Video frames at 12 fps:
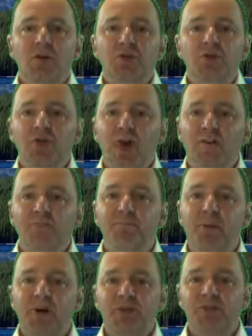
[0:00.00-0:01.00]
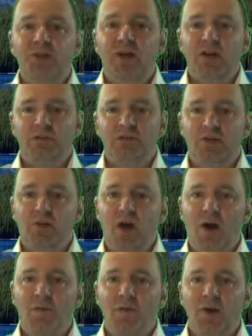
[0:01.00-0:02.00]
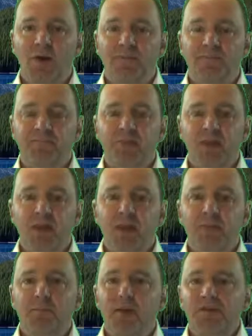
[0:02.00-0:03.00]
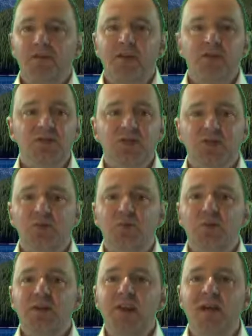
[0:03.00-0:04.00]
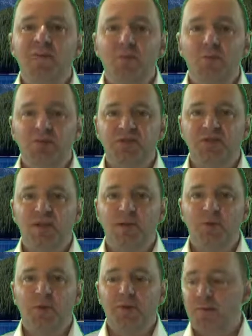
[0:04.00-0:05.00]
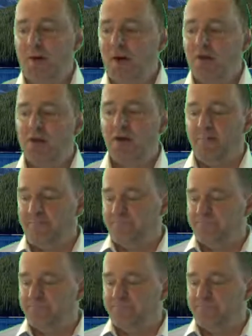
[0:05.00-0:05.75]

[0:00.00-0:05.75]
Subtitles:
So you have bus lines that are operating. Bus lines like you never would see in North America.